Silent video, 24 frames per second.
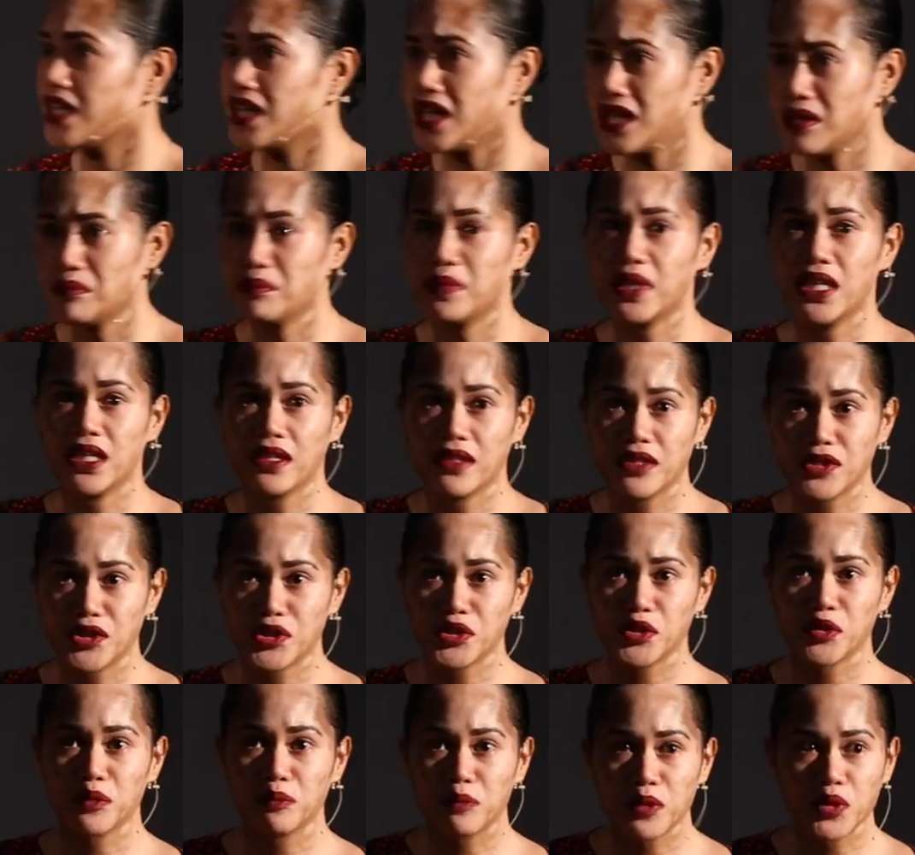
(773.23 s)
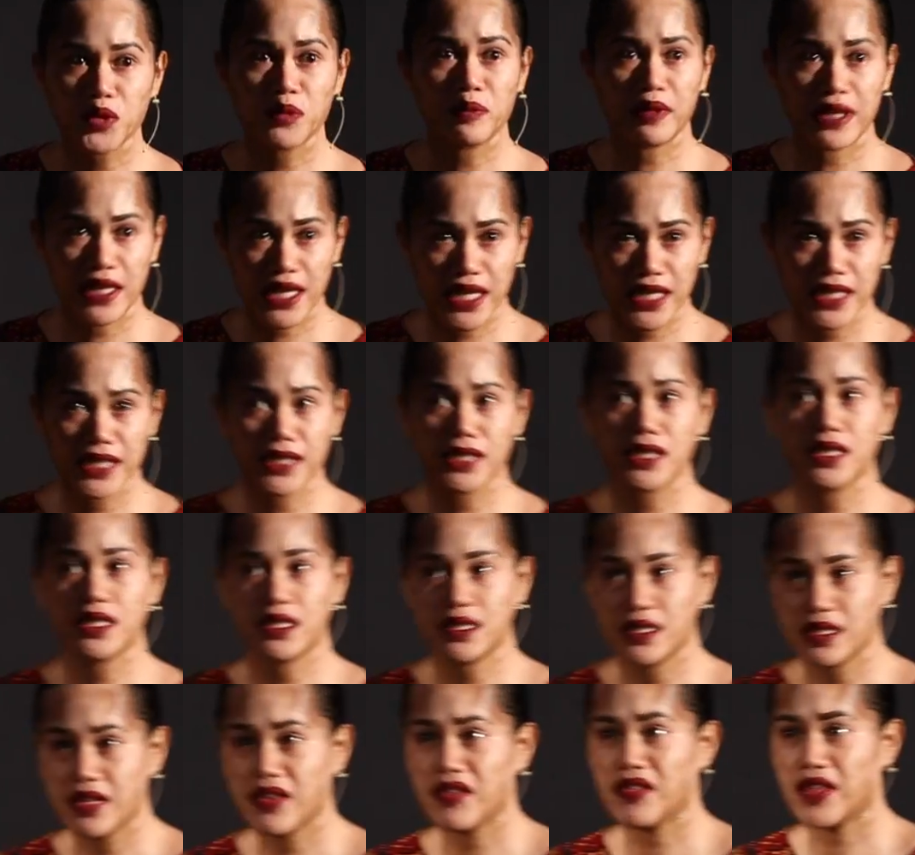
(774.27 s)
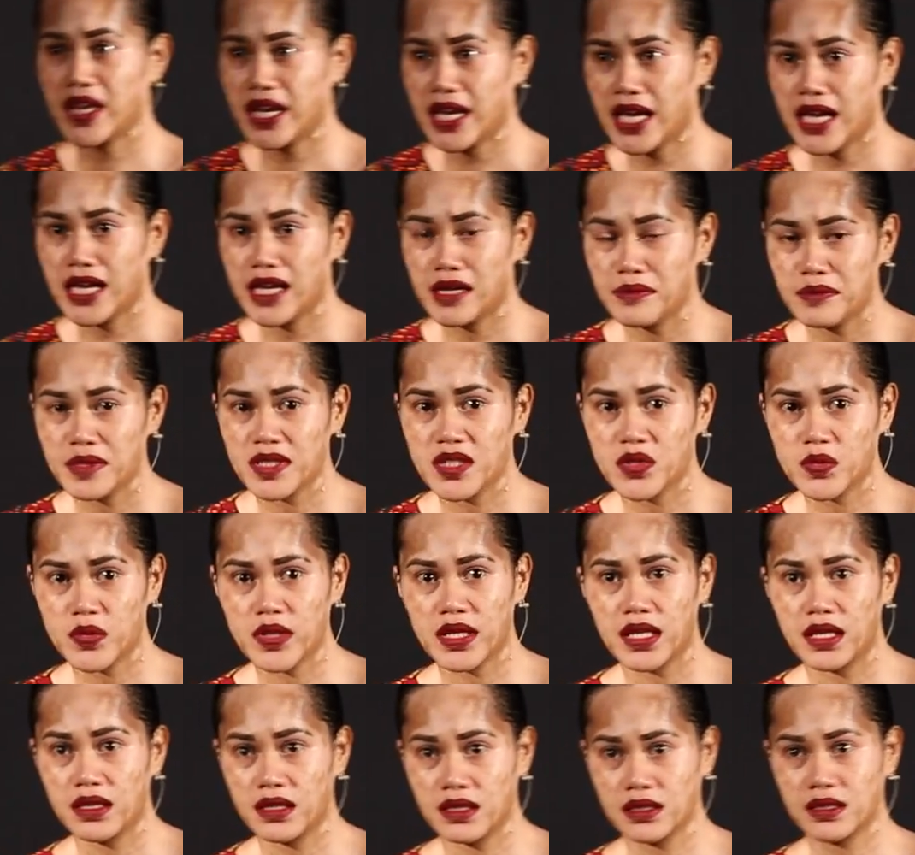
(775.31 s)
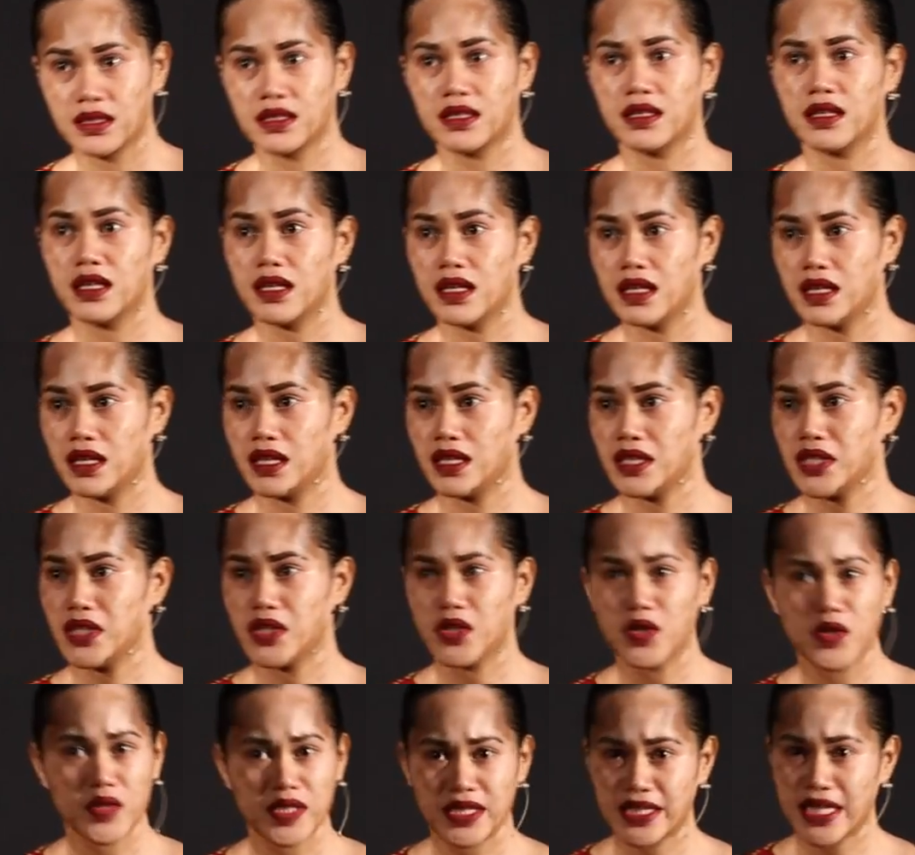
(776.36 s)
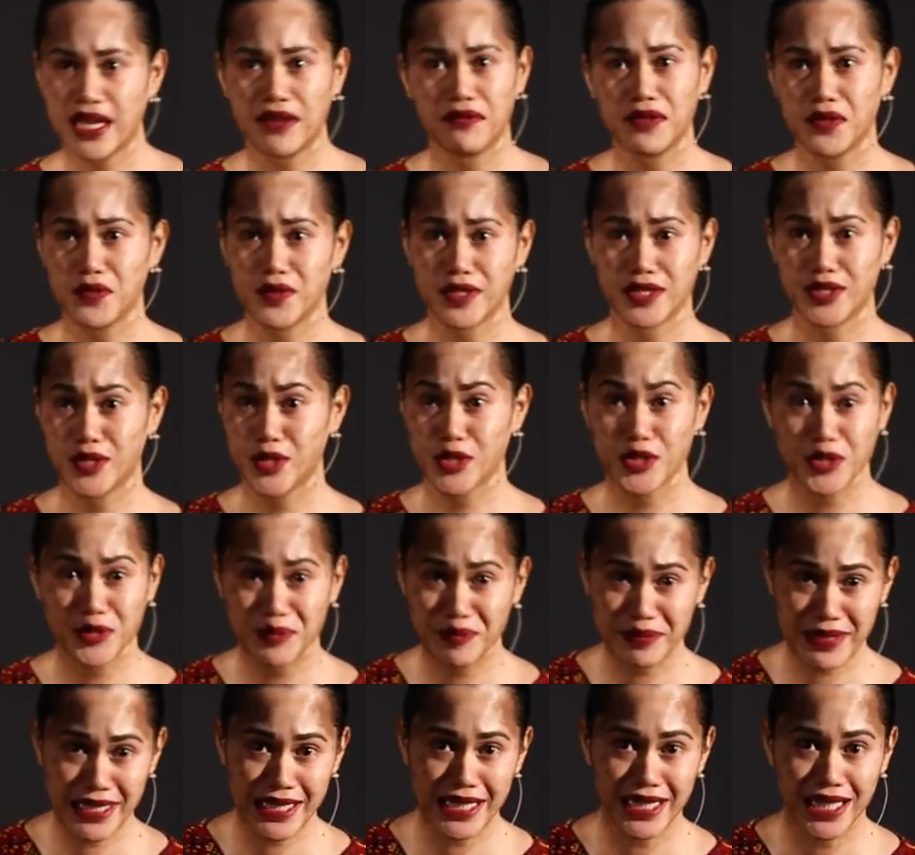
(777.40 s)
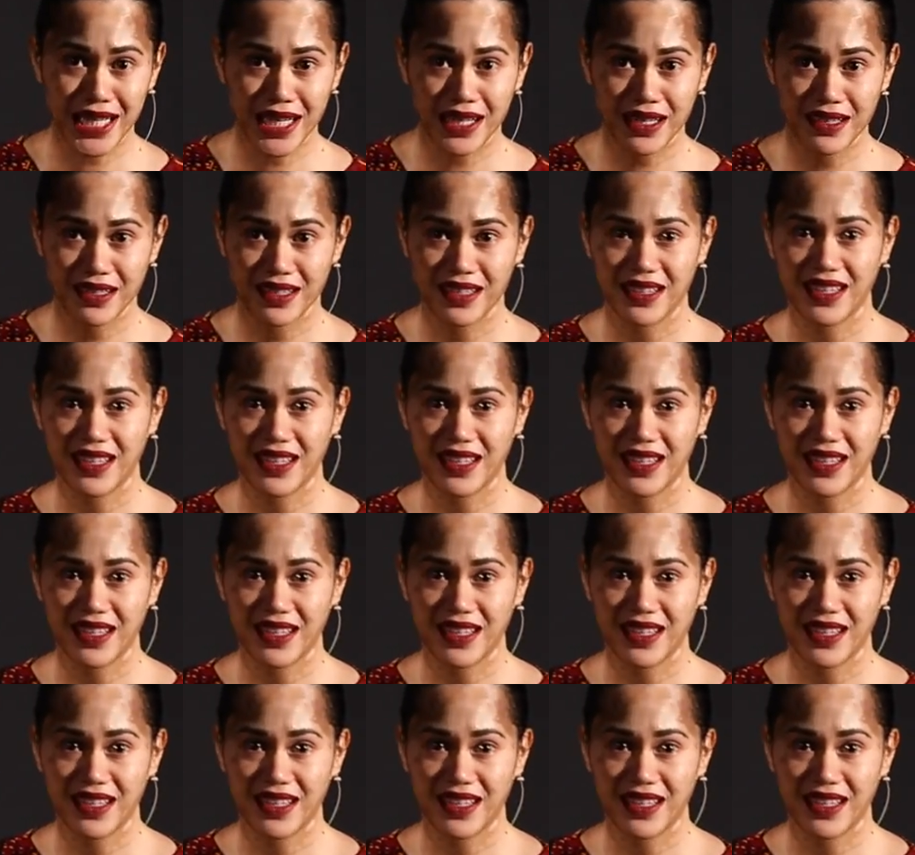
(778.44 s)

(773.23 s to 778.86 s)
And being the true blue millennial that I am as well, you know, savvy with social media,